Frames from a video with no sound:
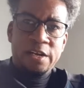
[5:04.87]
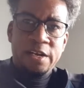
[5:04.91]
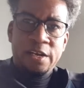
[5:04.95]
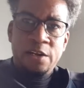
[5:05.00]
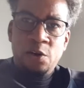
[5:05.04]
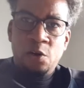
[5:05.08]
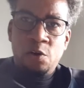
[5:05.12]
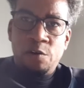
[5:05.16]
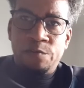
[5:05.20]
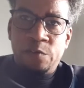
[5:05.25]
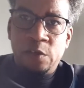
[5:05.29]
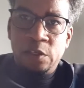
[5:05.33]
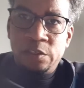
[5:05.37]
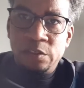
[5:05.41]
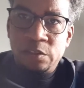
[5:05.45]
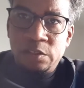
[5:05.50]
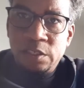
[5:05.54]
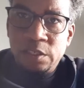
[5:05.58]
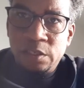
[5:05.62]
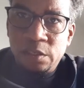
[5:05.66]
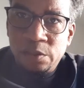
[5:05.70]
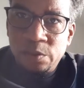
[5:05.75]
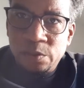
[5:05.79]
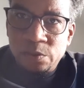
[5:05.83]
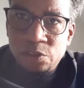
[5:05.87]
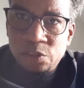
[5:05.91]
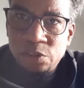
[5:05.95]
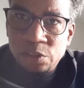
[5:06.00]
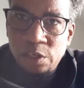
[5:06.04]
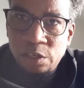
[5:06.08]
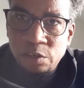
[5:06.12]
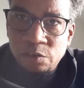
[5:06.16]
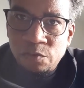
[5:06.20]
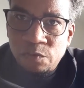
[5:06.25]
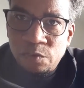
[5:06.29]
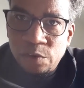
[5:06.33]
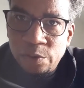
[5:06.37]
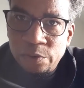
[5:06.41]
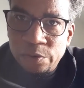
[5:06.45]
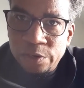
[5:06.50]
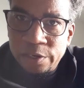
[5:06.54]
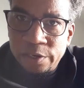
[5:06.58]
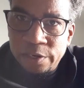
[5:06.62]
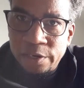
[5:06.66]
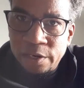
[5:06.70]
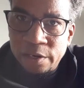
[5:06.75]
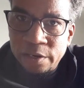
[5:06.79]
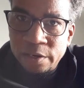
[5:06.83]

I don't know if you can see the little chunks floating in there.